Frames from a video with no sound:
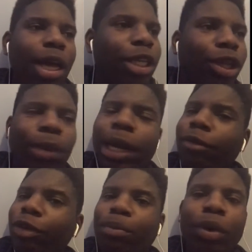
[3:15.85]
So
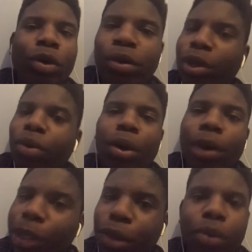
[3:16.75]
whatever mood you're
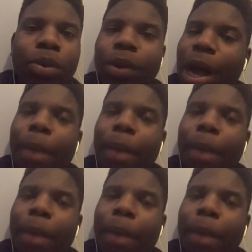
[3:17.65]
going through,